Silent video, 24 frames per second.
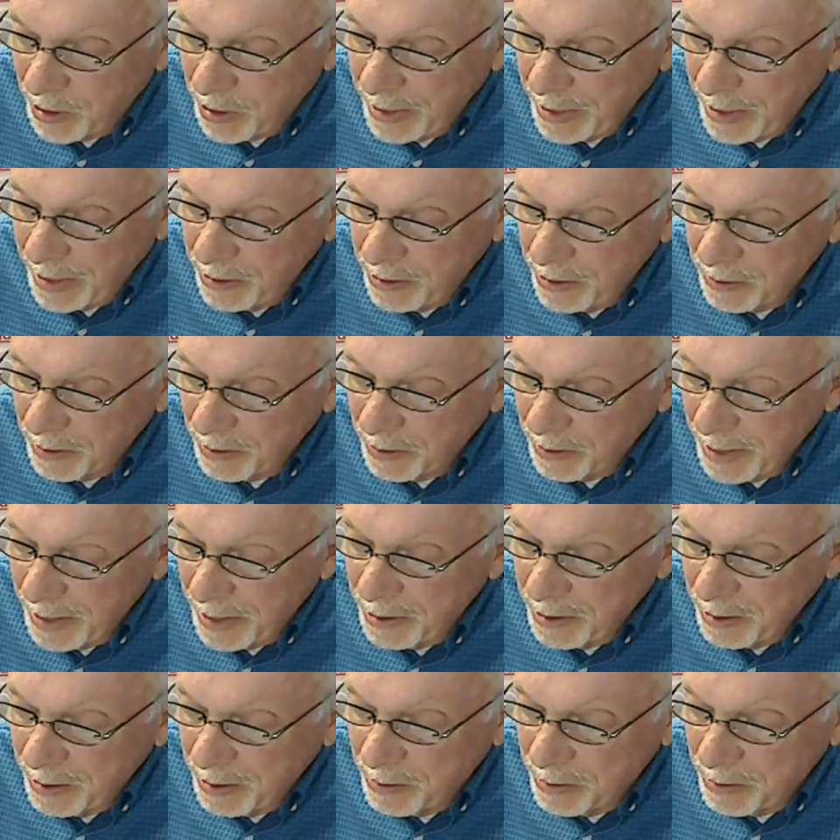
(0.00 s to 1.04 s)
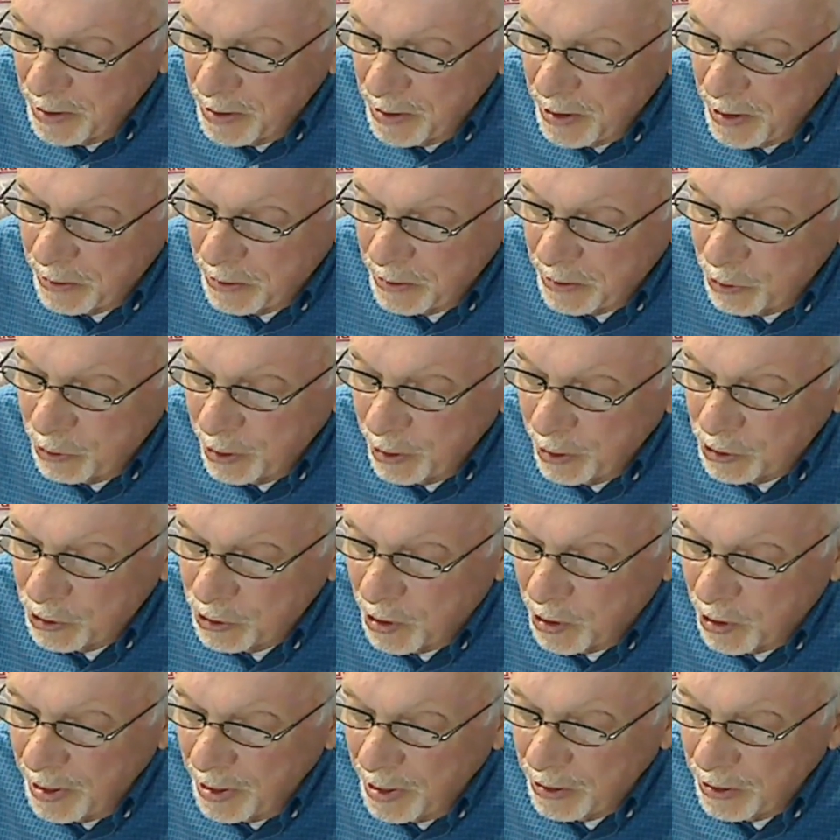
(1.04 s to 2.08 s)
in the year during July
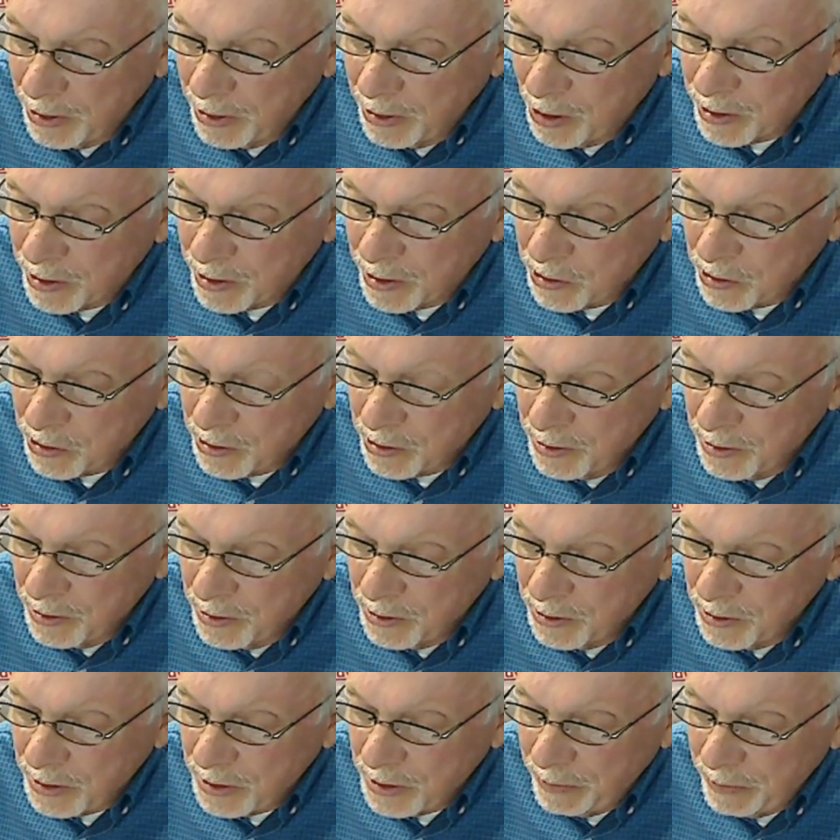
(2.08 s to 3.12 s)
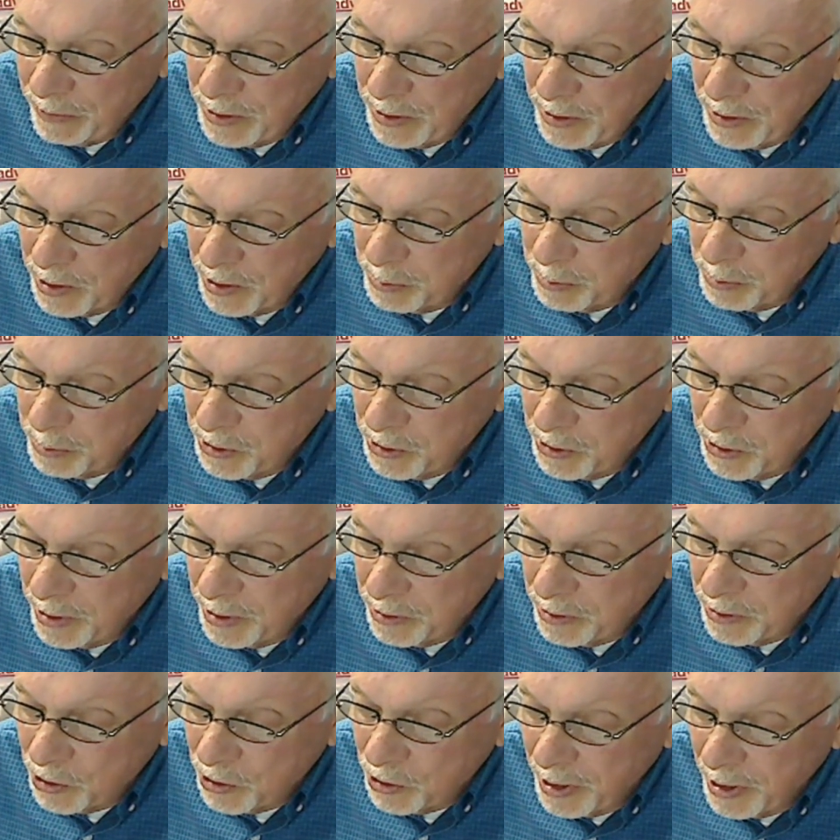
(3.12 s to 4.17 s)
and August. 76% in
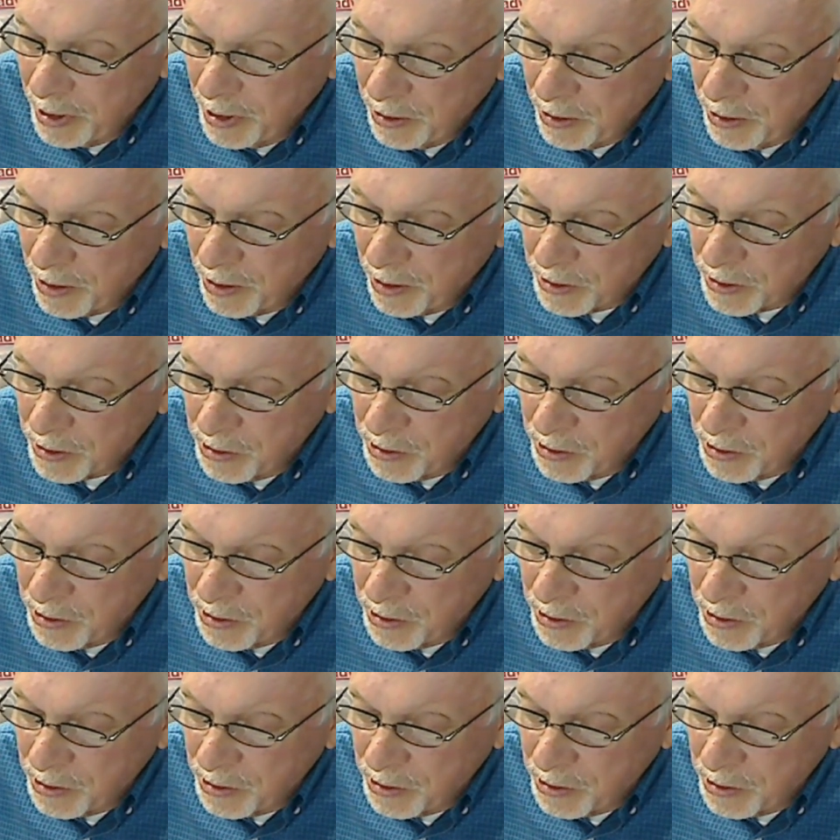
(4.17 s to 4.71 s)
July and August.